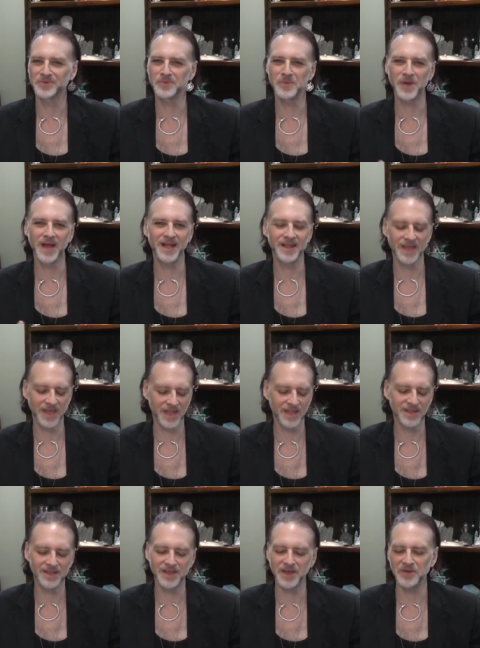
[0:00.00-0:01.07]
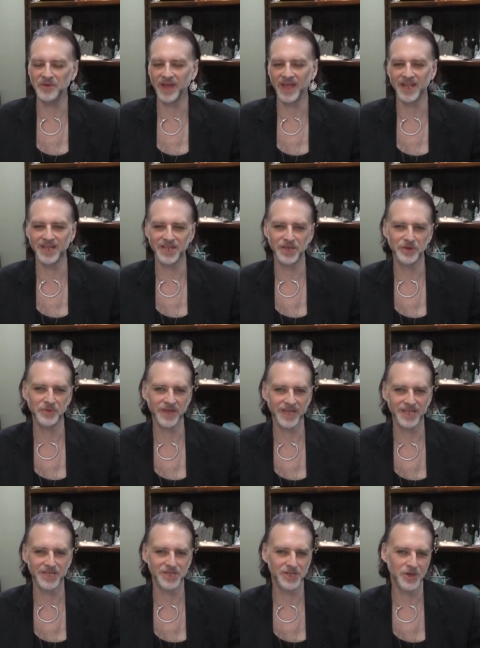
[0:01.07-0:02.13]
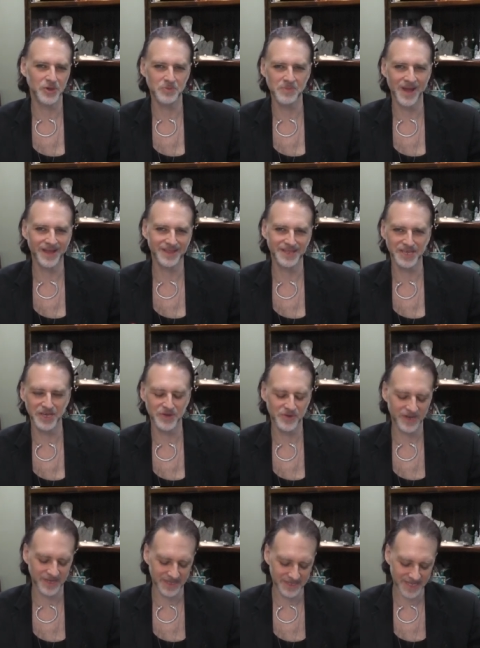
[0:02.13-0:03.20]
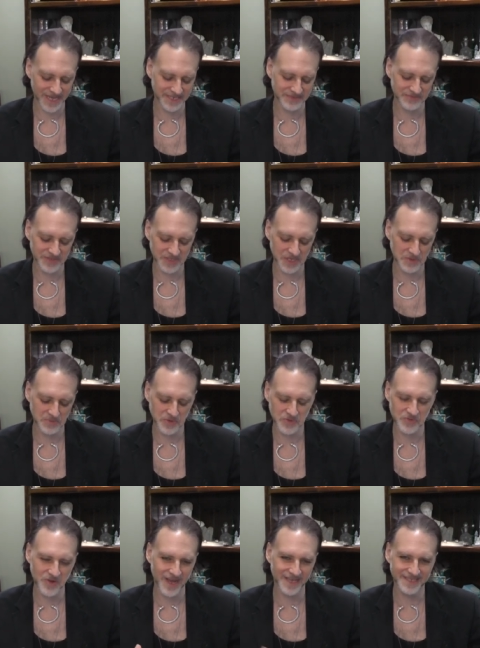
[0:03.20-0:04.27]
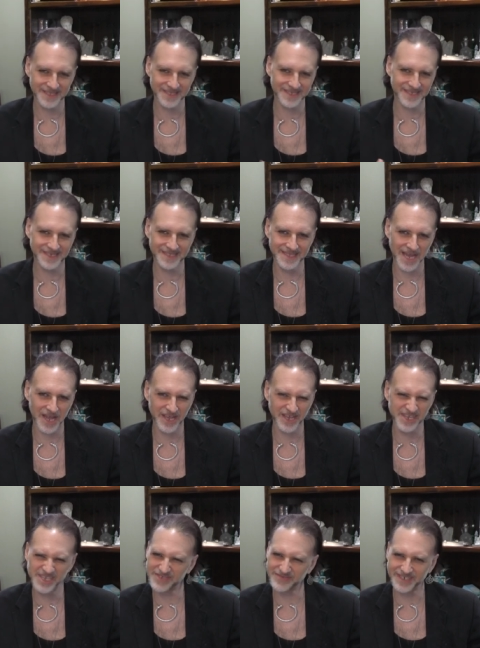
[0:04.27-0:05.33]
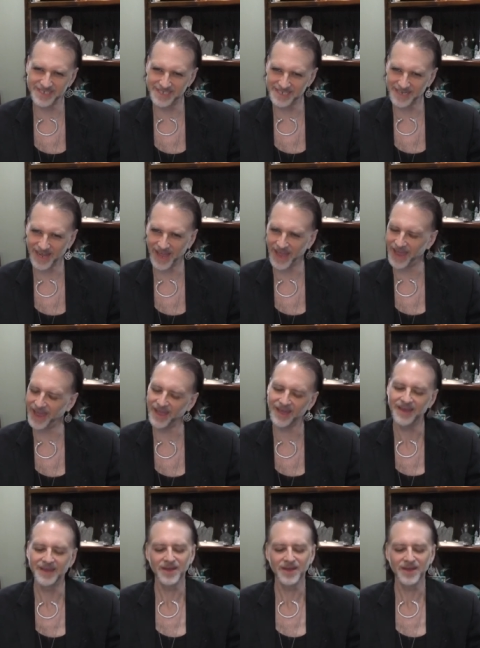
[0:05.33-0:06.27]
Well, hello, hello, hello, my Leo Collective Sun, Moon, Rising Signs. How you doing today?